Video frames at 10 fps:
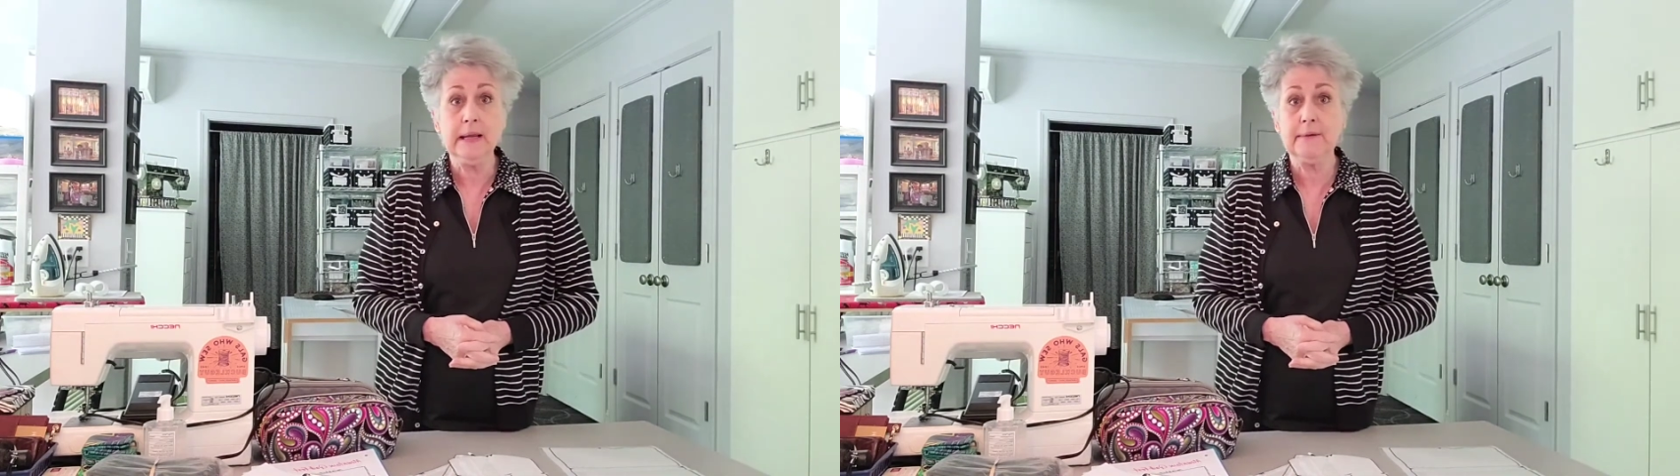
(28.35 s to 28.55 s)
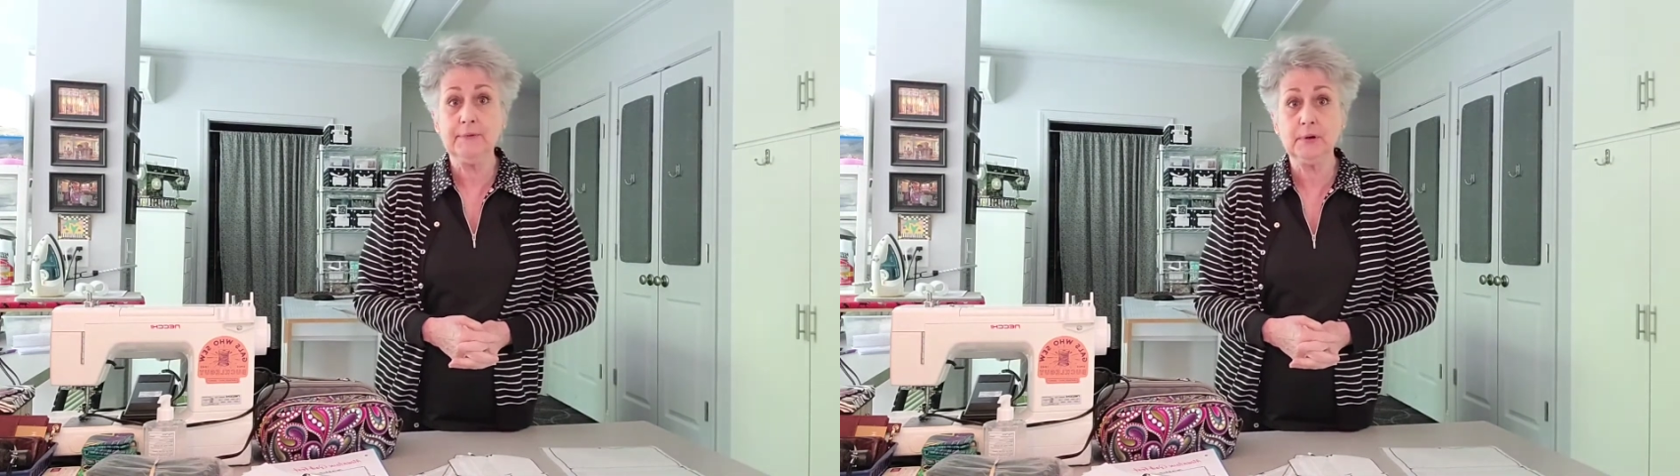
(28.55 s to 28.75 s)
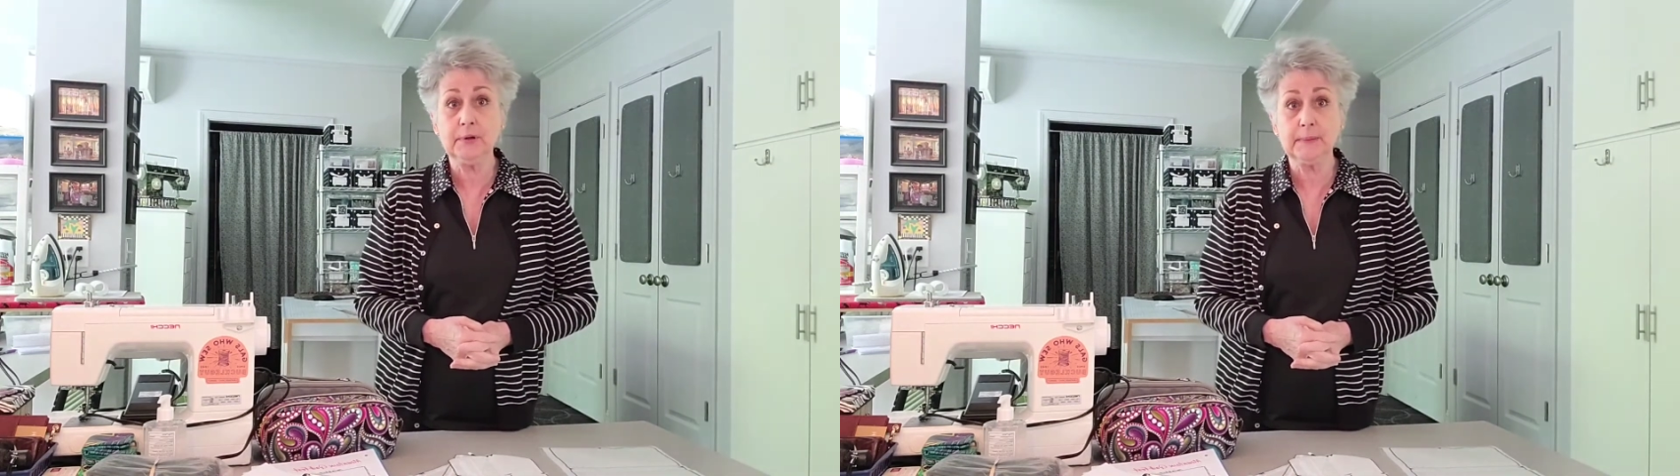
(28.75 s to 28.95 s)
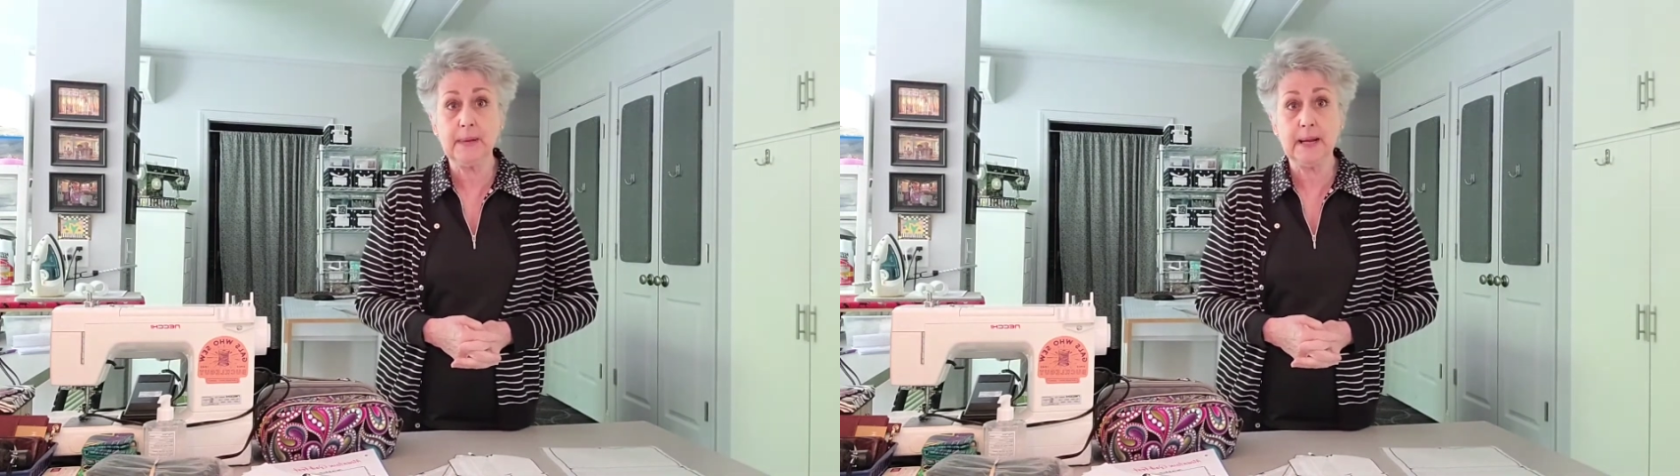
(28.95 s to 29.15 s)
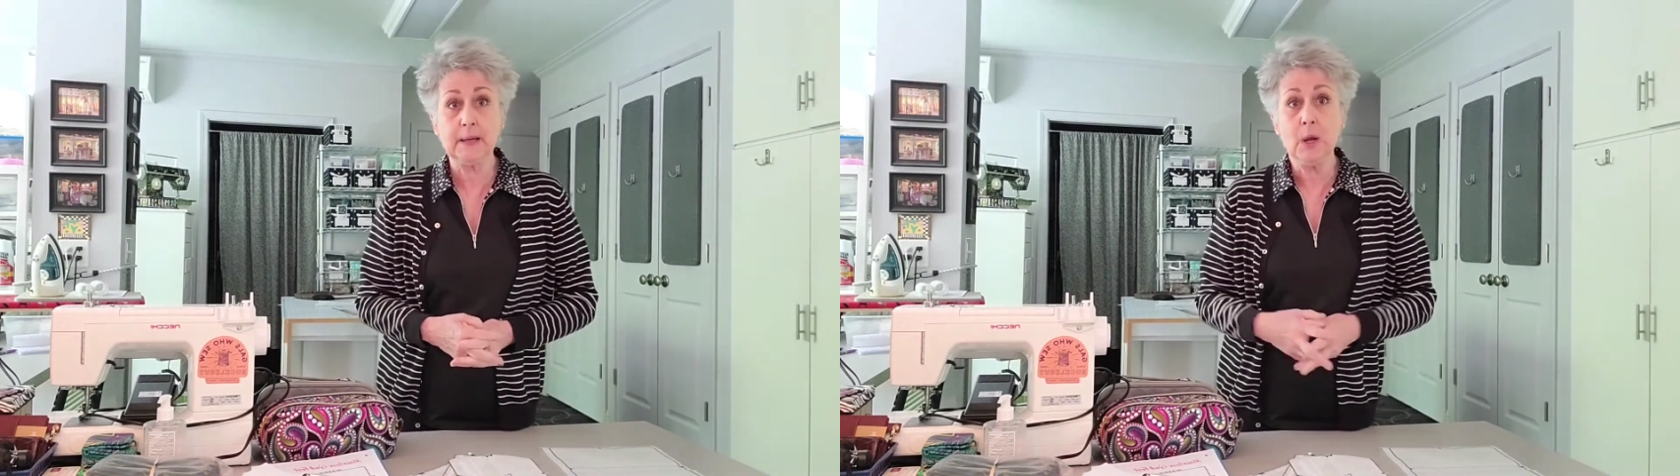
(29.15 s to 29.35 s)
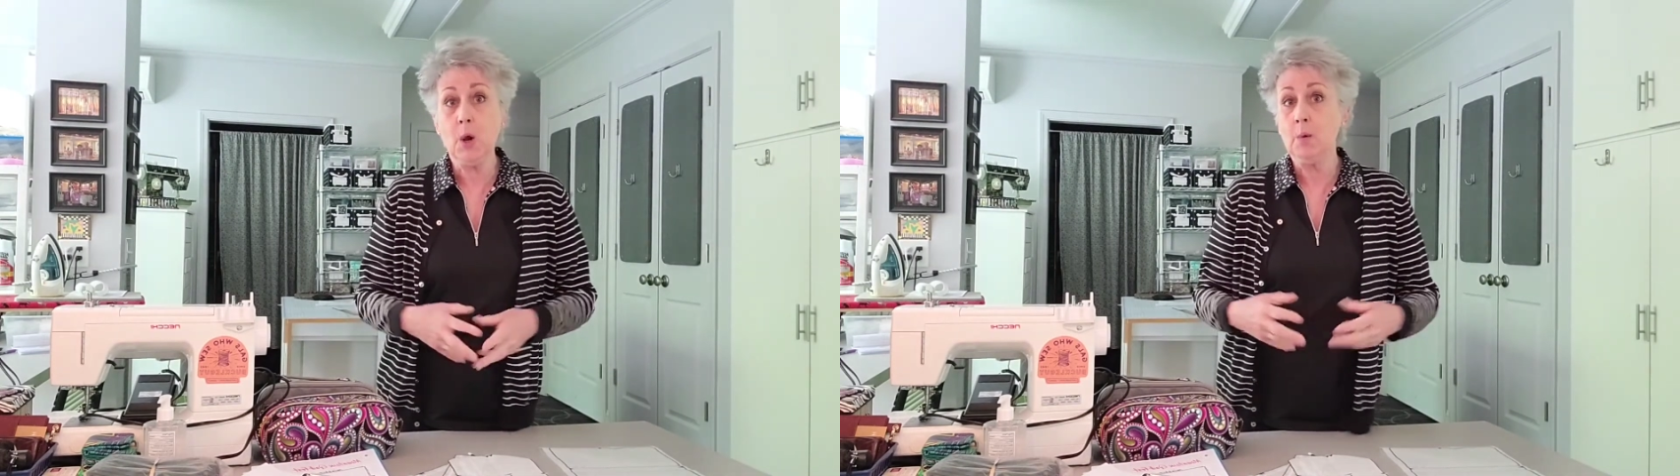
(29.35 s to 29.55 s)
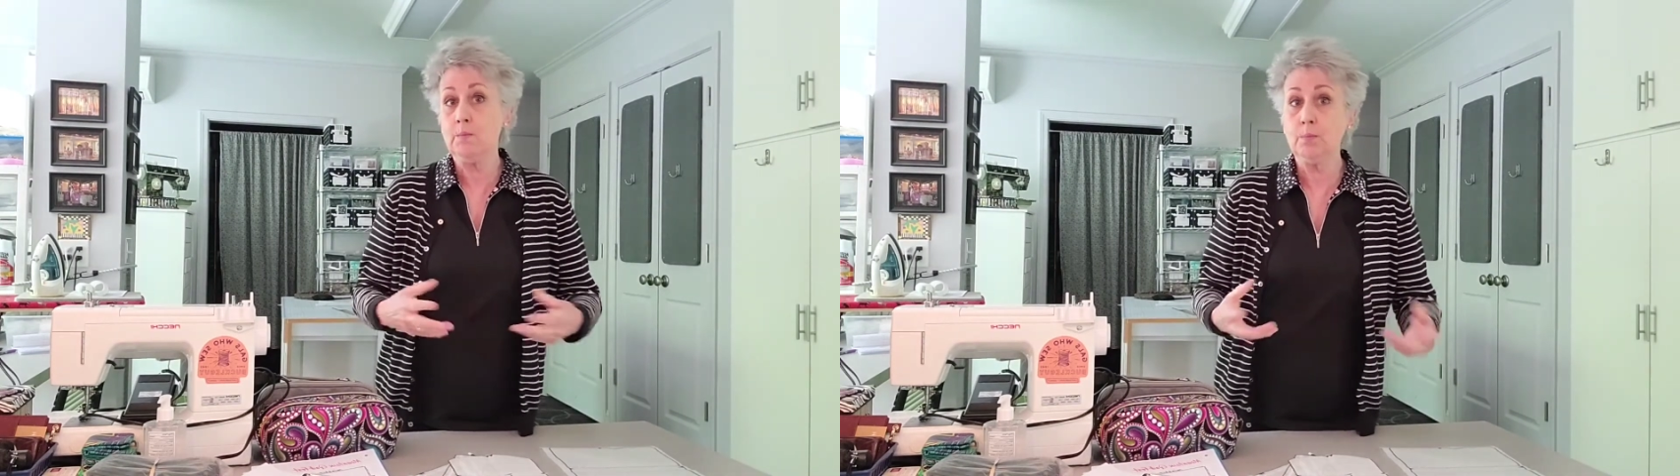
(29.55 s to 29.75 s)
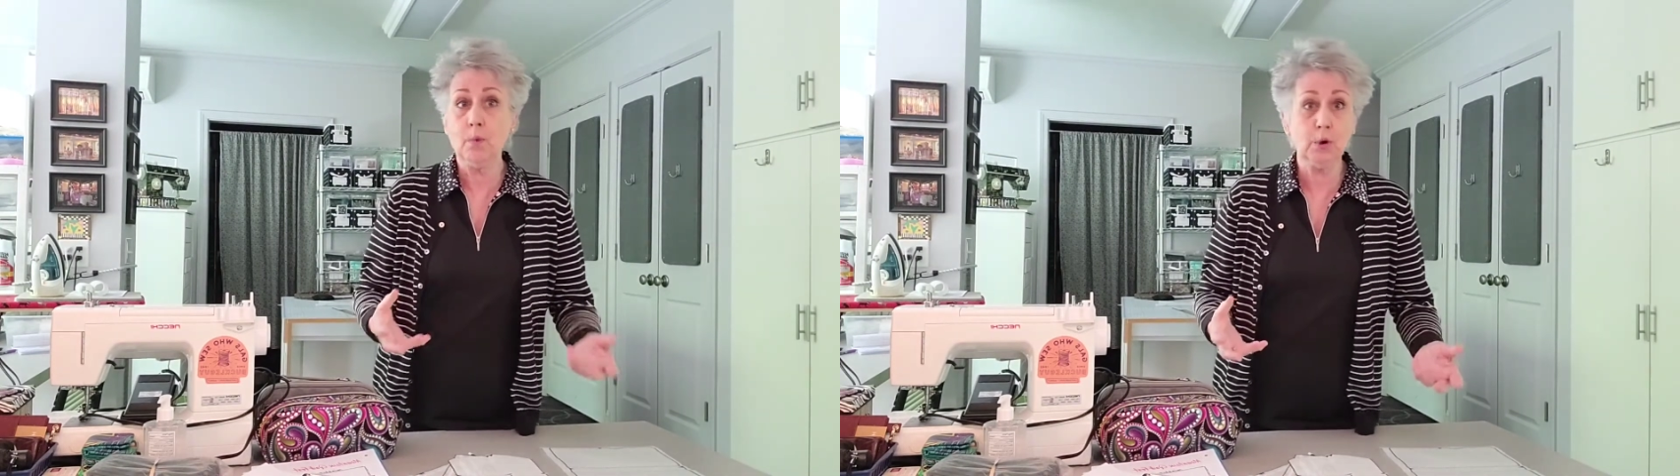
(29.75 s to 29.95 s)
If you're going to make
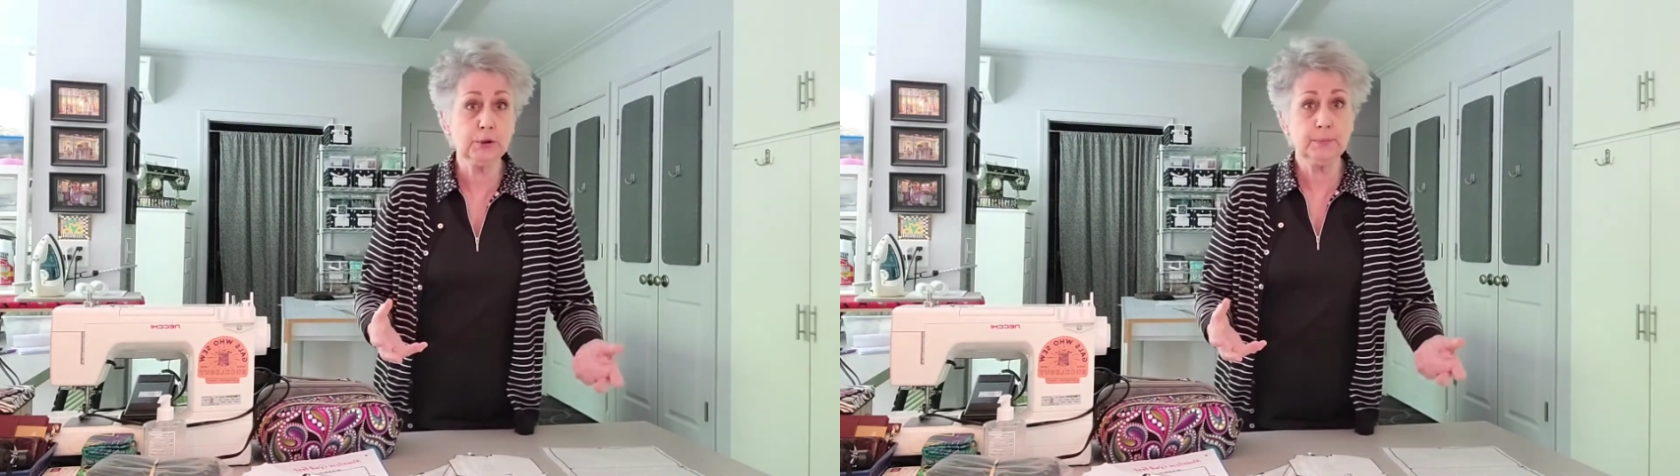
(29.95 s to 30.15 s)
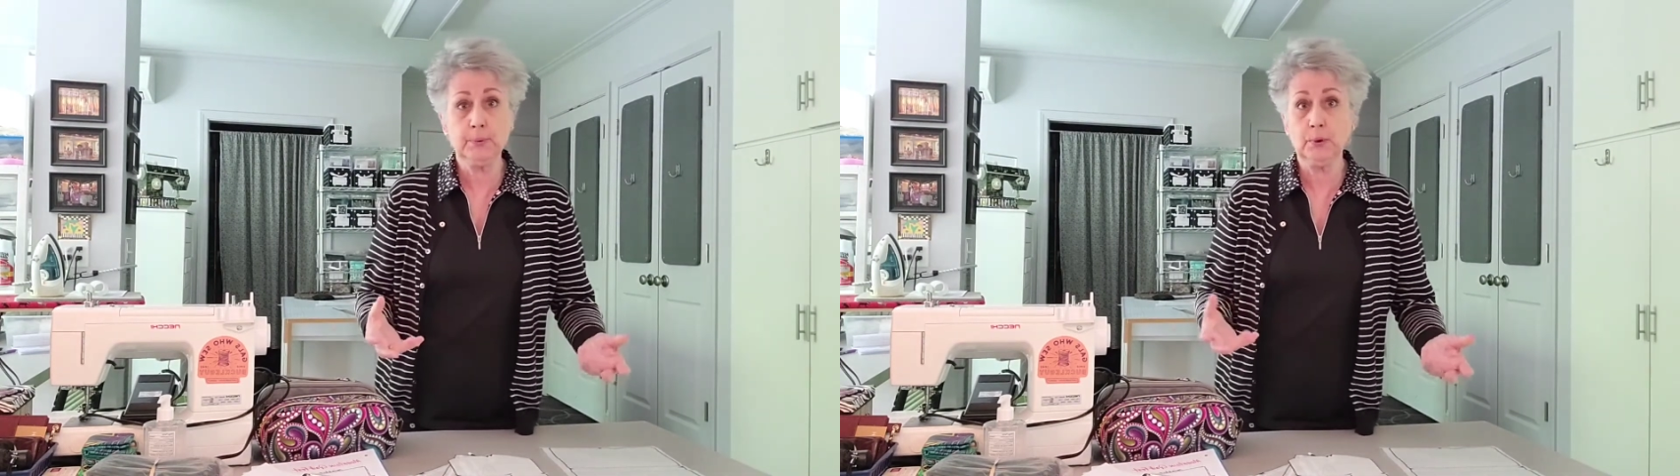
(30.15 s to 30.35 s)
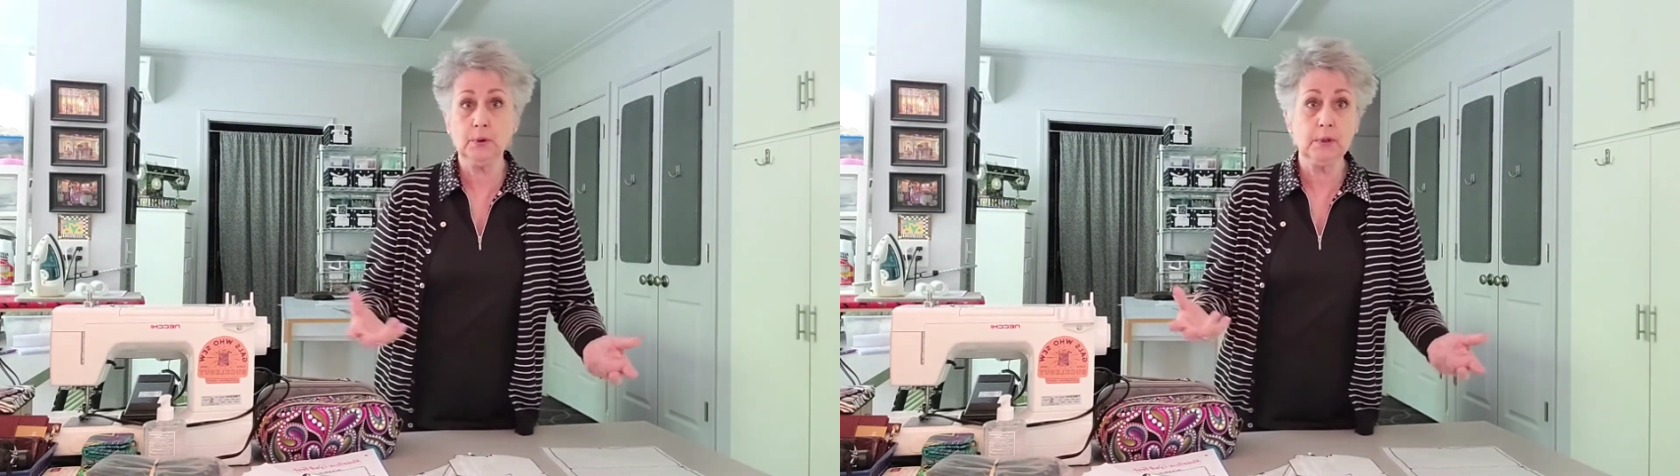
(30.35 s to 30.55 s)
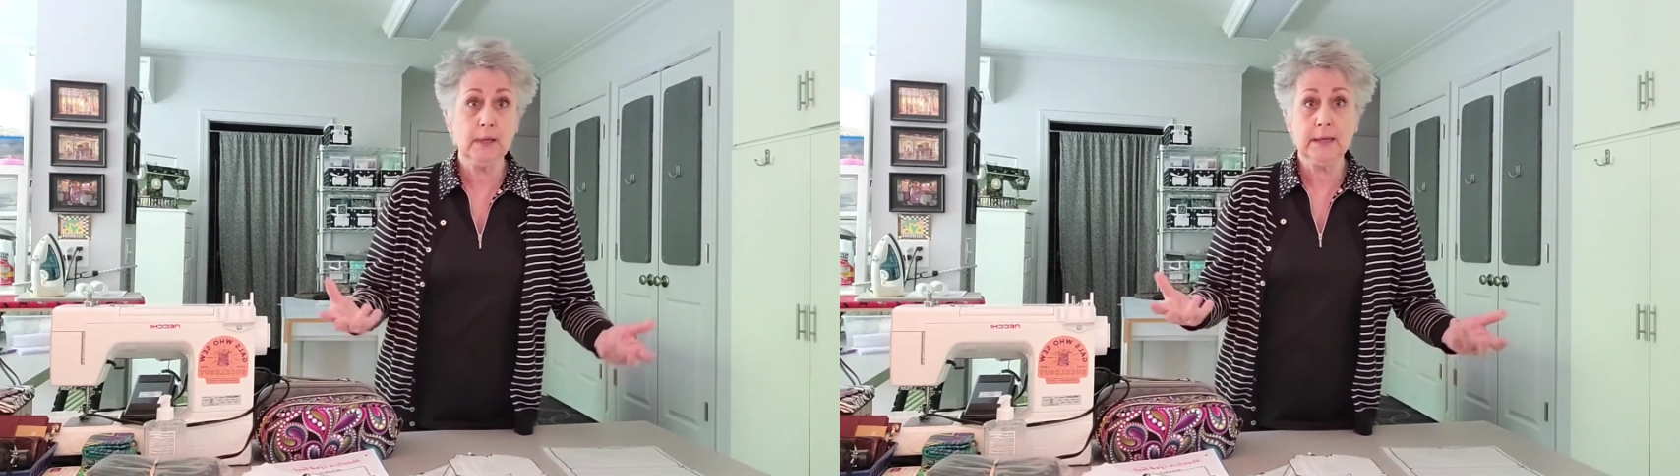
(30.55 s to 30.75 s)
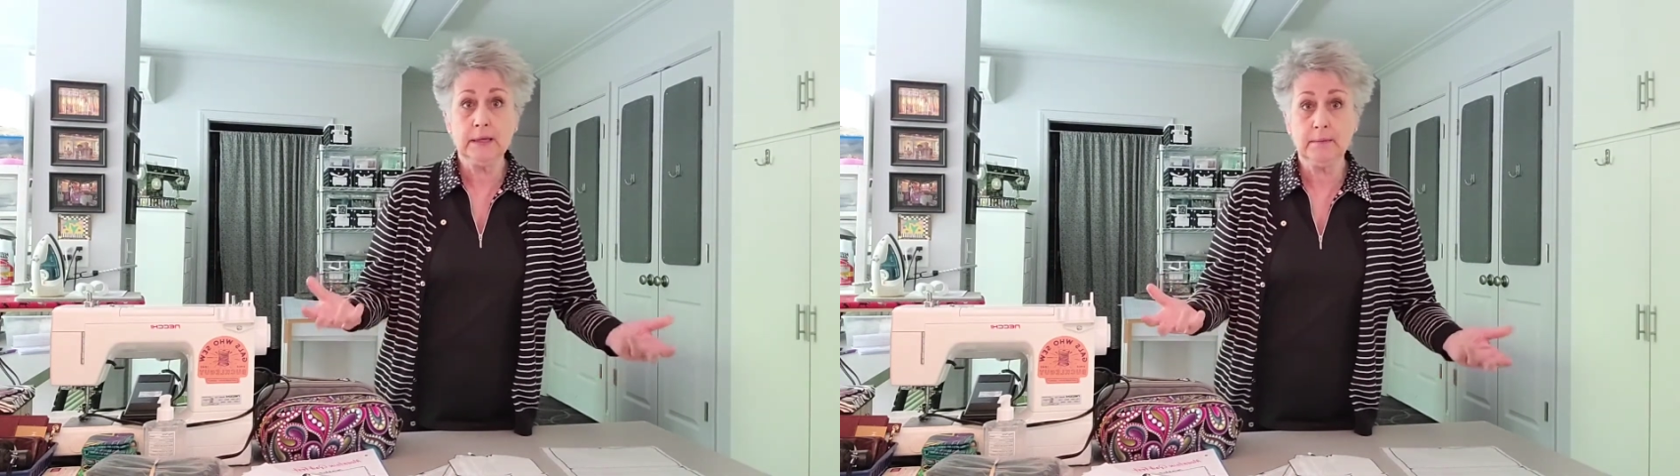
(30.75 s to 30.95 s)
multiple